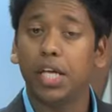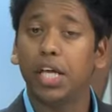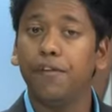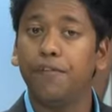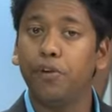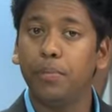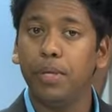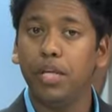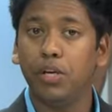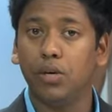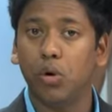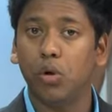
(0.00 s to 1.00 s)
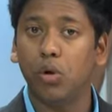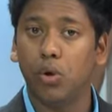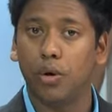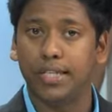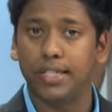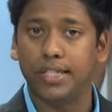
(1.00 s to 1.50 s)
If you're being goal
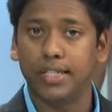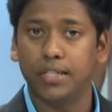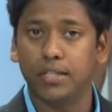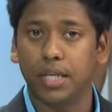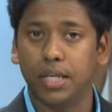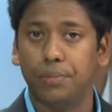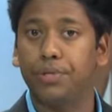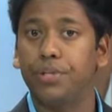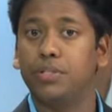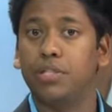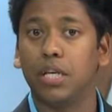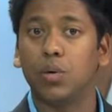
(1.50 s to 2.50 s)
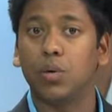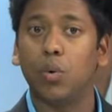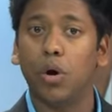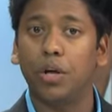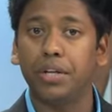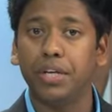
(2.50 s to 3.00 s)
oriented and producing
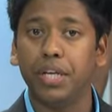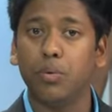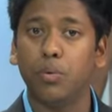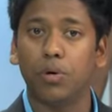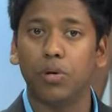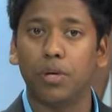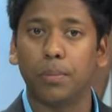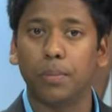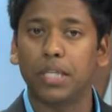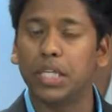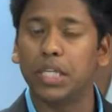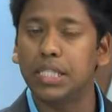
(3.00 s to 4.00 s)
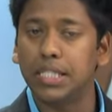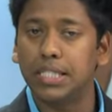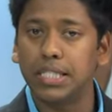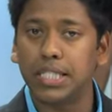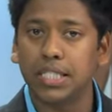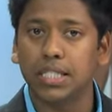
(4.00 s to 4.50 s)
quality work but
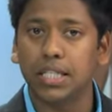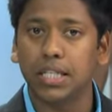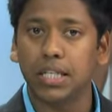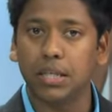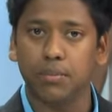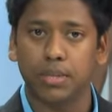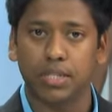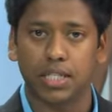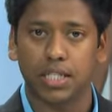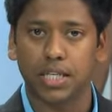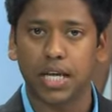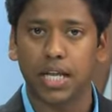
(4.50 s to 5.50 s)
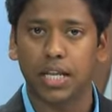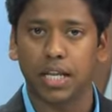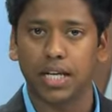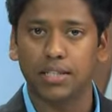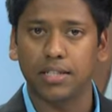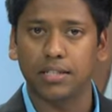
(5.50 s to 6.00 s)
consistently missing
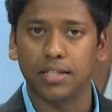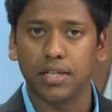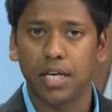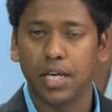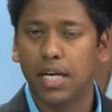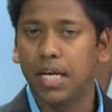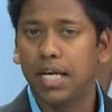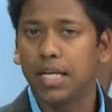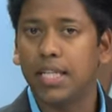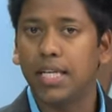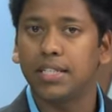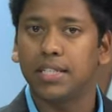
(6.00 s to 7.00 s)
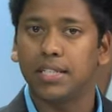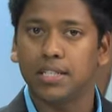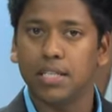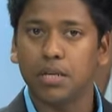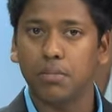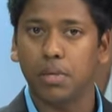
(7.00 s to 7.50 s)
deadlines, that
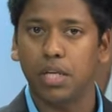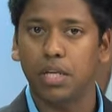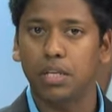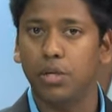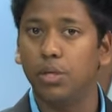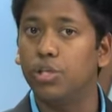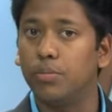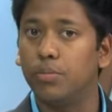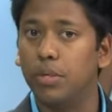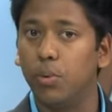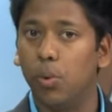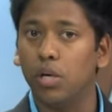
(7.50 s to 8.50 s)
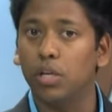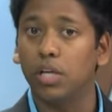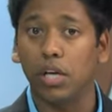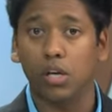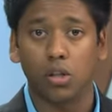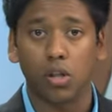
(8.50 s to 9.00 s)
doesn't mean you should be
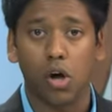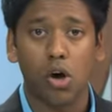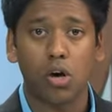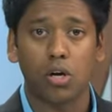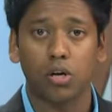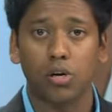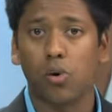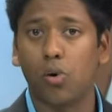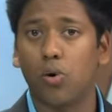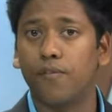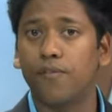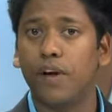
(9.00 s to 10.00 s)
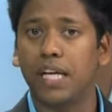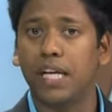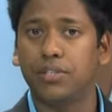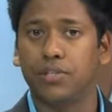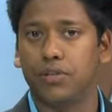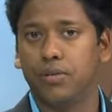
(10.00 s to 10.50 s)
working longer or
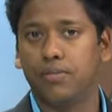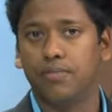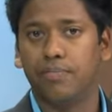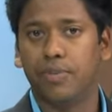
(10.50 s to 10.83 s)
faster.